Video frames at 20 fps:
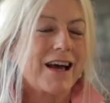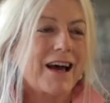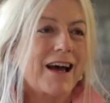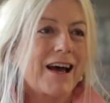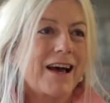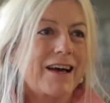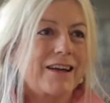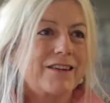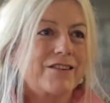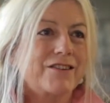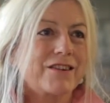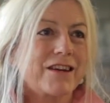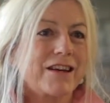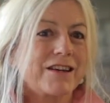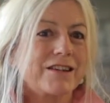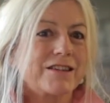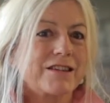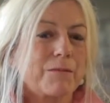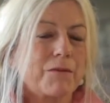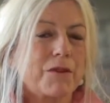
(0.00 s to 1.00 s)

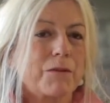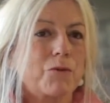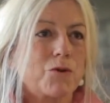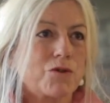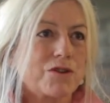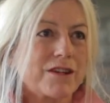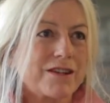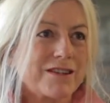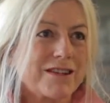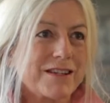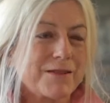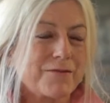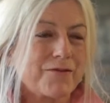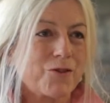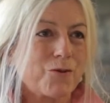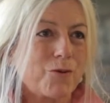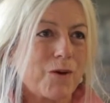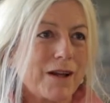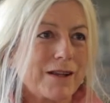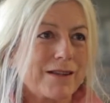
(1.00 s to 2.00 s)
and some of the more
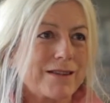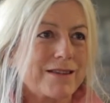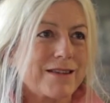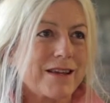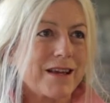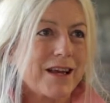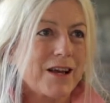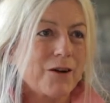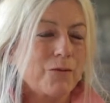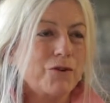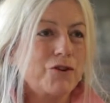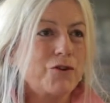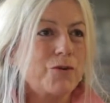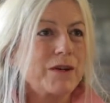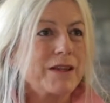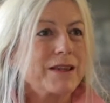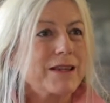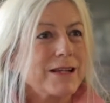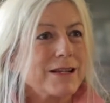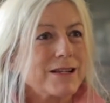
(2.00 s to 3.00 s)
successful ones were
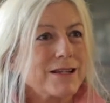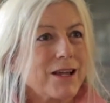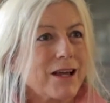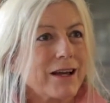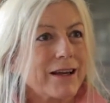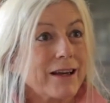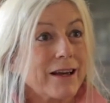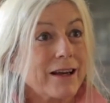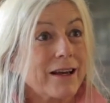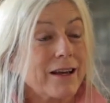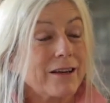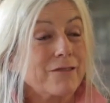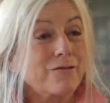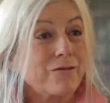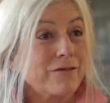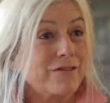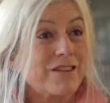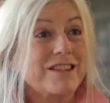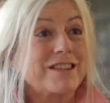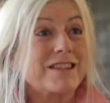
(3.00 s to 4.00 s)
doing things like
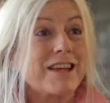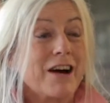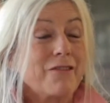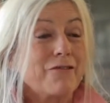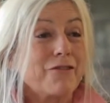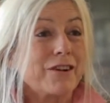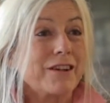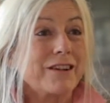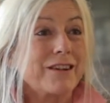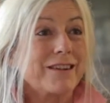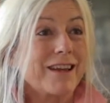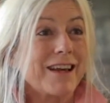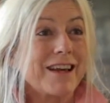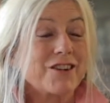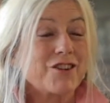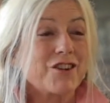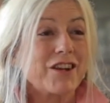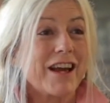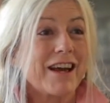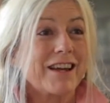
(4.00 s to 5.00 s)
discovering that they
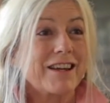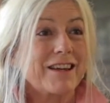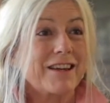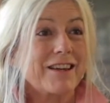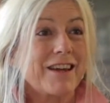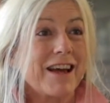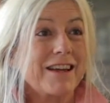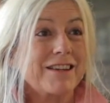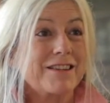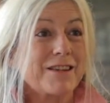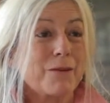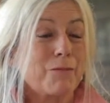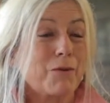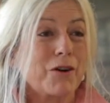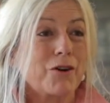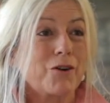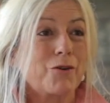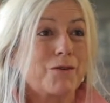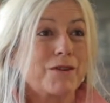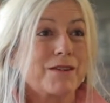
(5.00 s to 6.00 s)
actually had
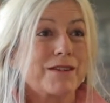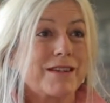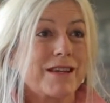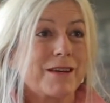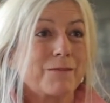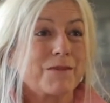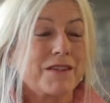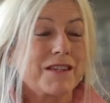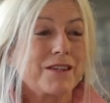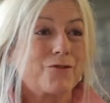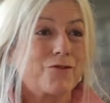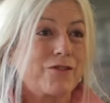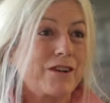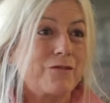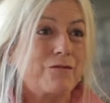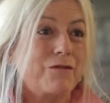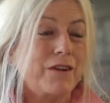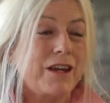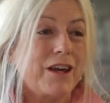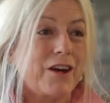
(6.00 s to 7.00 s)
someone who was skilled
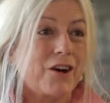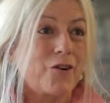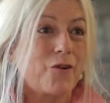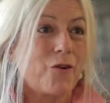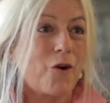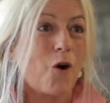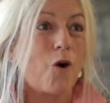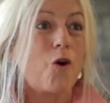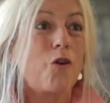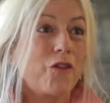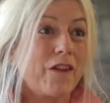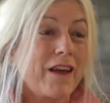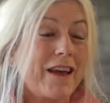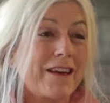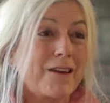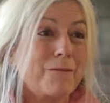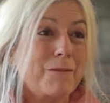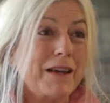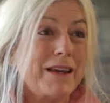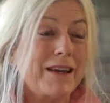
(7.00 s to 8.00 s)
in video on their
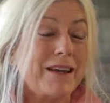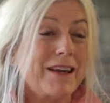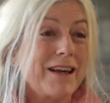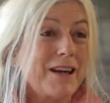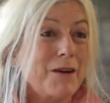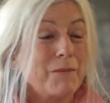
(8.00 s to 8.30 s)
committee,